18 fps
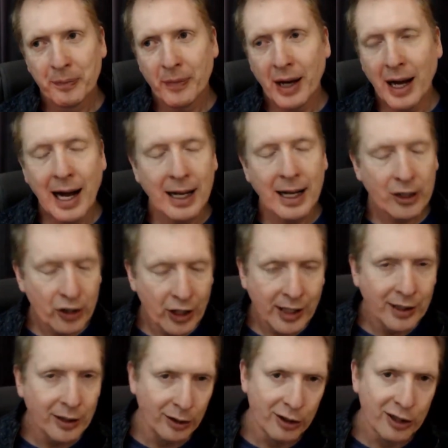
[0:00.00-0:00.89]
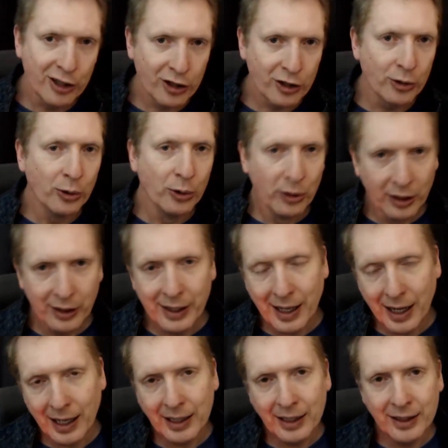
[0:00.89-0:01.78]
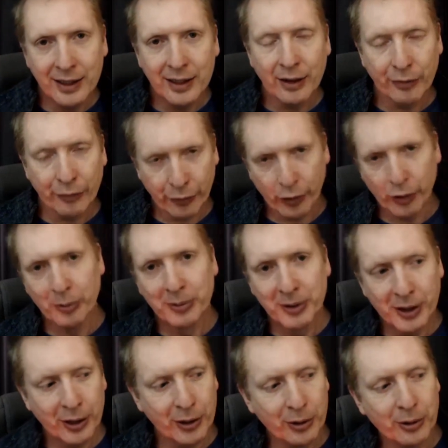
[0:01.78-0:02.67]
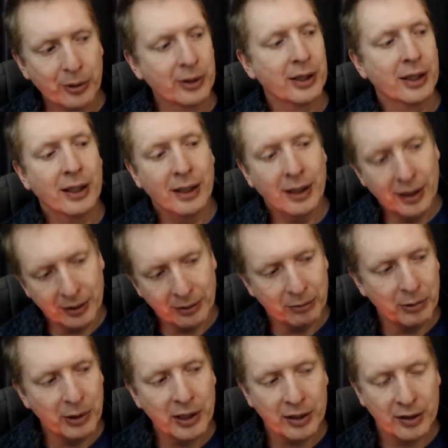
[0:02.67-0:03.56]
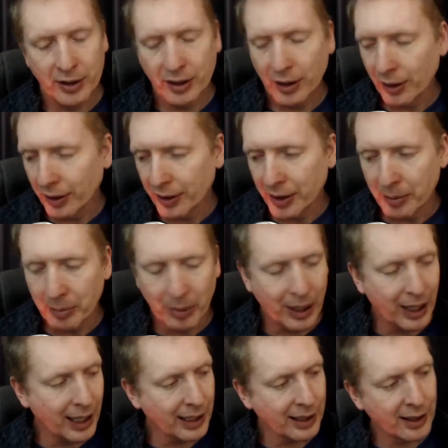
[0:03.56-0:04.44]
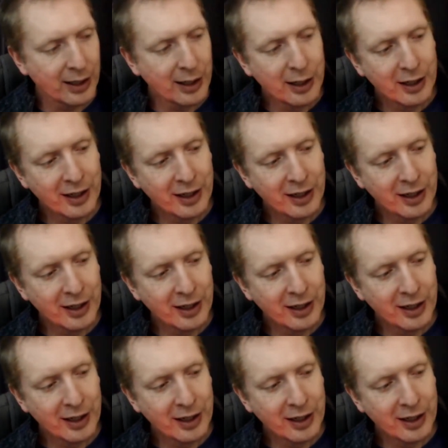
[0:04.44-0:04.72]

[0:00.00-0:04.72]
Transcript: Agile stole the idea from Toyota and we're stealing it back.